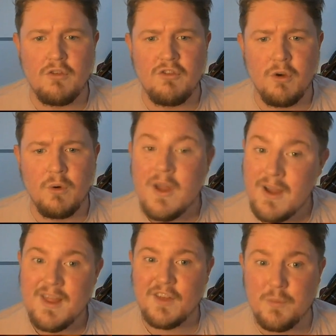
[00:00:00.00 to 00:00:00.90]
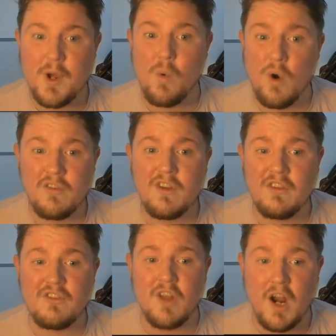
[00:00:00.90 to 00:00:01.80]
So that's about worst
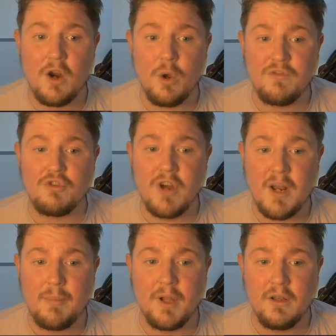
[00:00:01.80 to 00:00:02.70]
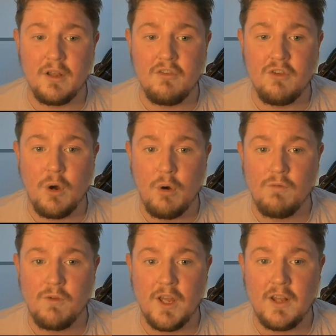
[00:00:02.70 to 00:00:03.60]
case scenario if you're trying to build it. So
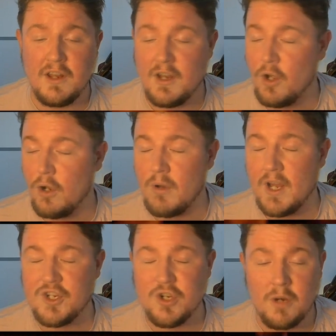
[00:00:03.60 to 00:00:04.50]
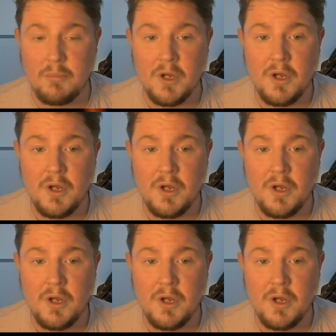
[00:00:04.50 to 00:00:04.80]
hopefully I did an all right job.